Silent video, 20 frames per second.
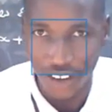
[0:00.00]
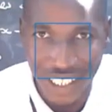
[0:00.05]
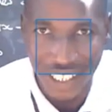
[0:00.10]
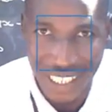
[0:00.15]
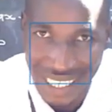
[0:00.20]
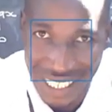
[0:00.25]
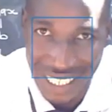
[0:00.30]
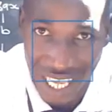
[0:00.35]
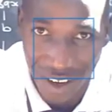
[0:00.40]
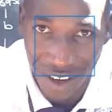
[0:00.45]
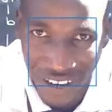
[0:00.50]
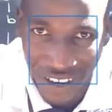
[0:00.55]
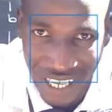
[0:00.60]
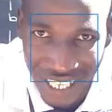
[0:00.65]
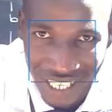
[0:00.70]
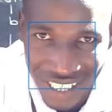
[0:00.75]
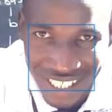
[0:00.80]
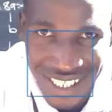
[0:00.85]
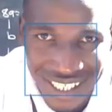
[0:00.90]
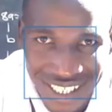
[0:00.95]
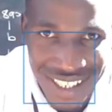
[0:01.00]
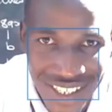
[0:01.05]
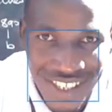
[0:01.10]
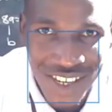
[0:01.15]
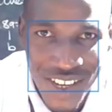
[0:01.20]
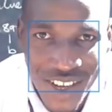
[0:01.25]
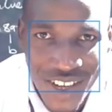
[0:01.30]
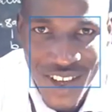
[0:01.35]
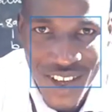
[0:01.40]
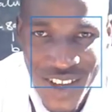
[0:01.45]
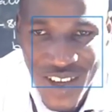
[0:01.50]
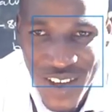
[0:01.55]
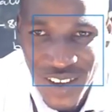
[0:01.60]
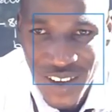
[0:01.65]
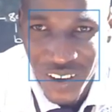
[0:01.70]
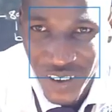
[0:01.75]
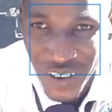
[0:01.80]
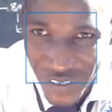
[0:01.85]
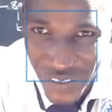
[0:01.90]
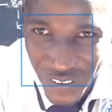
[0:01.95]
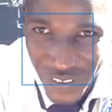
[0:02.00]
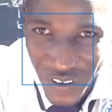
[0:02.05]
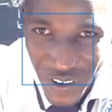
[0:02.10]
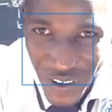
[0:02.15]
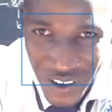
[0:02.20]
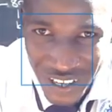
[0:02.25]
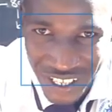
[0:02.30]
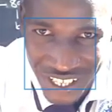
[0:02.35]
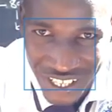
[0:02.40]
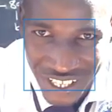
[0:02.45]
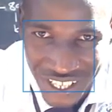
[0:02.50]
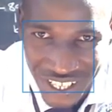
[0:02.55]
Is that fine? Good.